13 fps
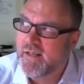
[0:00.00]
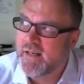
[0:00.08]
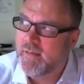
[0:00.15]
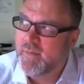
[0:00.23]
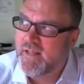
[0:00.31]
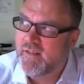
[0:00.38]

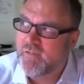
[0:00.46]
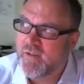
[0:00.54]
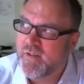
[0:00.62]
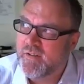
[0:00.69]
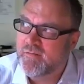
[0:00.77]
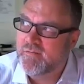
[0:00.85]
I mean, is
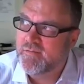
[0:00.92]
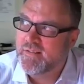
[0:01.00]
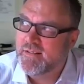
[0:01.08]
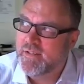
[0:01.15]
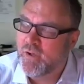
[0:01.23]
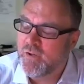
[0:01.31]
it,
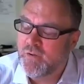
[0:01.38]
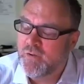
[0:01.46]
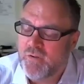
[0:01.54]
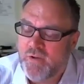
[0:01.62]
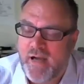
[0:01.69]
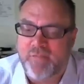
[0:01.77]

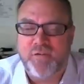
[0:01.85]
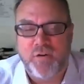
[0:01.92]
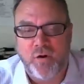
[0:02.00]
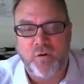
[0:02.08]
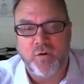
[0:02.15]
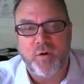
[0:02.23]
you have to
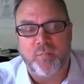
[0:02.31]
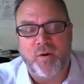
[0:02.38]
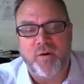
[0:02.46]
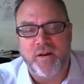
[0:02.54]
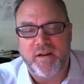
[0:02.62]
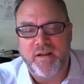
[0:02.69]
know who your
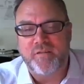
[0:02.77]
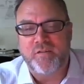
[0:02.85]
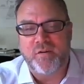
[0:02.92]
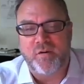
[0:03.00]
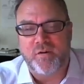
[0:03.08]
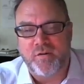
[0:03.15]
opponent is in
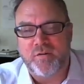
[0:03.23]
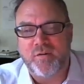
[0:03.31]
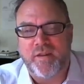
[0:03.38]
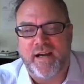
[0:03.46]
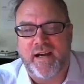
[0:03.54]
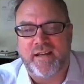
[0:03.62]
order to do
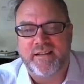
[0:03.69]
that,